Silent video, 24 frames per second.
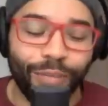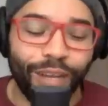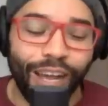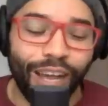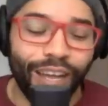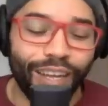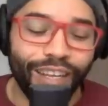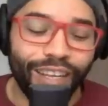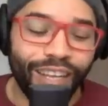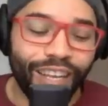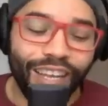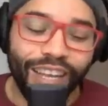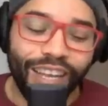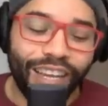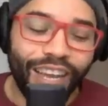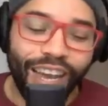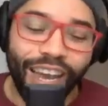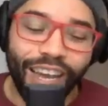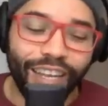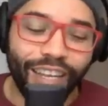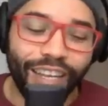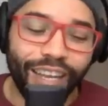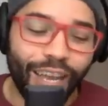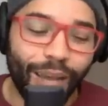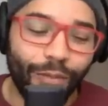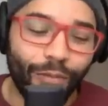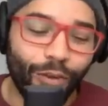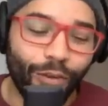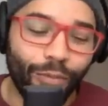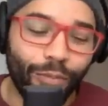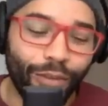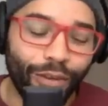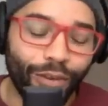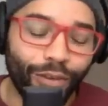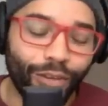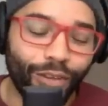I I didn't have
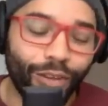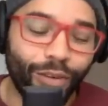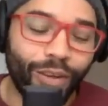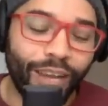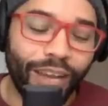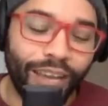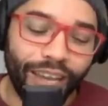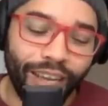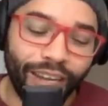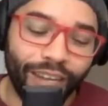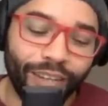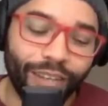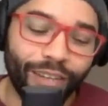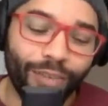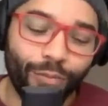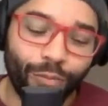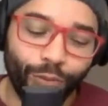oatmeal though. I had a